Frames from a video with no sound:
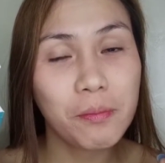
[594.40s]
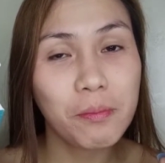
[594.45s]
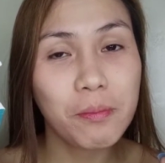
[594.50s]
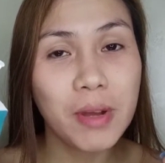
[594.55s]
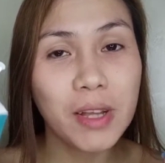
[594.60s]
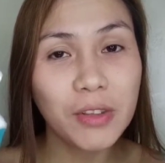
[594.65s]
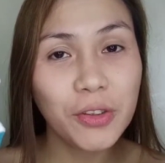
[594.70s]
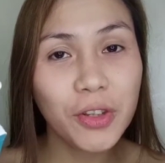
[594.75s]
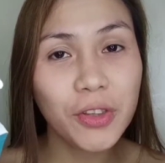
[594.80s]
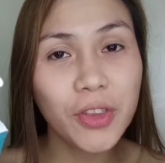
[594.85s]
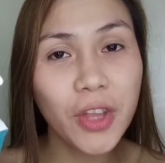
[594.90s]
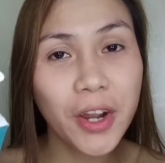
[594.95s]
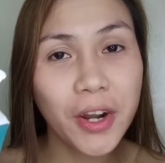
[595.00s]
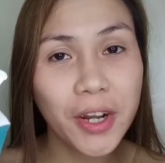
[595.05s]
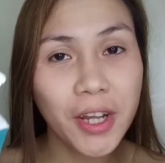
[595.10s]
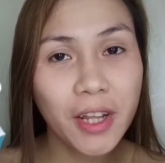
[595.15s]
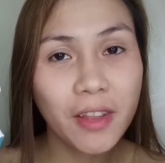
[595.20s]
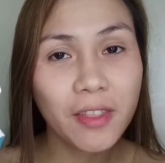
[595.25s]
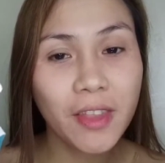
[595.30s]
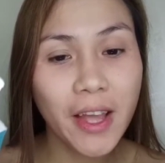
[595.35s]

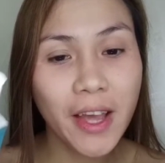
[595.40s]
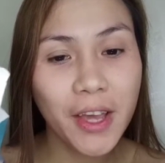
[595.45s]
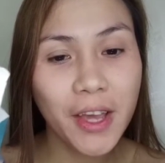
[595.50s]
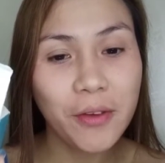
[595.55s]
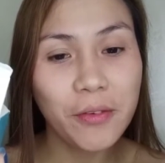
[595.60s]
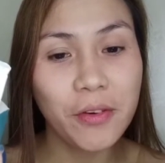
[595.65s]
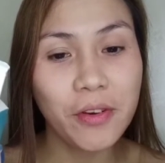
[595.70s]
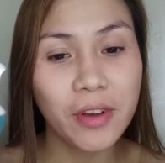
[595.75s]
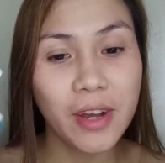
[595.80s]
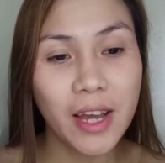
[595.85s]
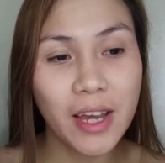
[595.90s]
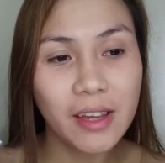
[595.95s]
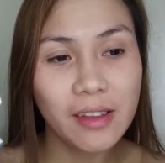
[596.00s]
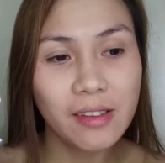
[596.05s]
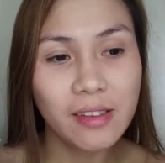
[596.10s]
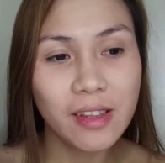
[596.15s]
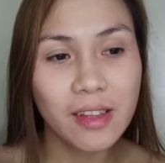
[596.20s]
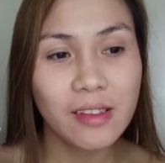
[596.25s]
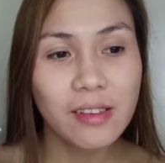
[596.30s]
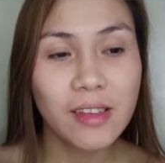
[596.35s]
budgetarian tayo,
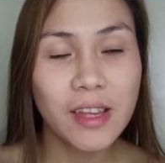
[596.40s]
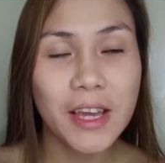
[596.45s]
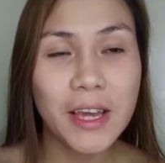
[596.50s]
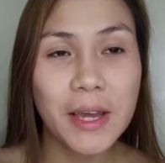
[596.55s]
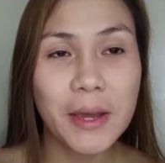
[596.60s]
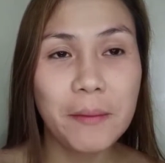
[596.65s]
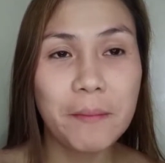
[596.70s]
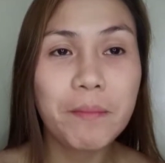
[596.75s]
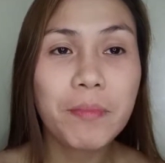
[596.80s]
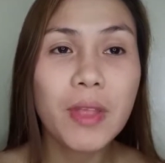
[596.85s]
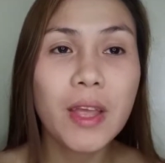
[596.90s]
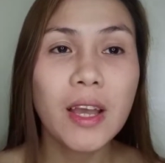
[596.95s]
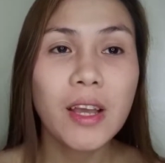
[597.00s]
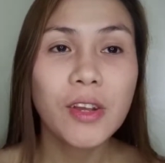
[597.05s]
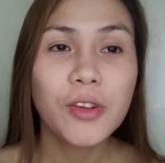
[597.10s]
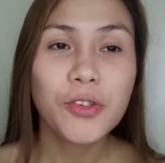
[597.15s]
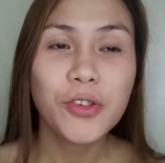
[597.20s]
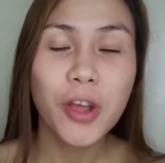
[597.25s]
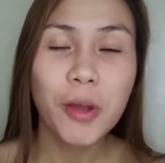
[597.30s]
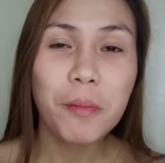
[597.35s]
guys, kasi
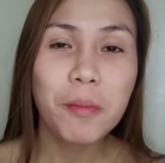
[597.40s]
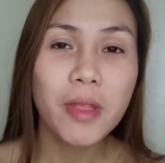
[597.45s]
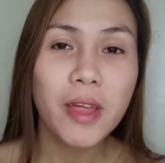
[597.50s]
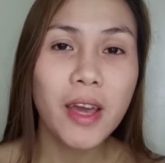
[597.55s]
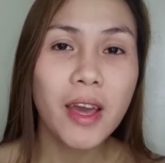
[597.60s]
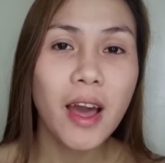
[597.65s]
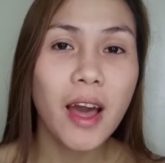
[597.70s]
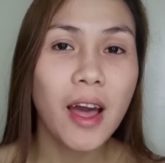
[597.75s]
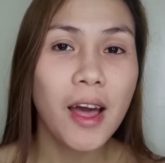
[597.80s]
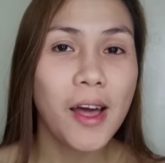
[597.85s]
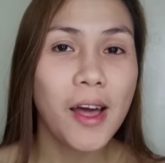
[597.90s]
syempre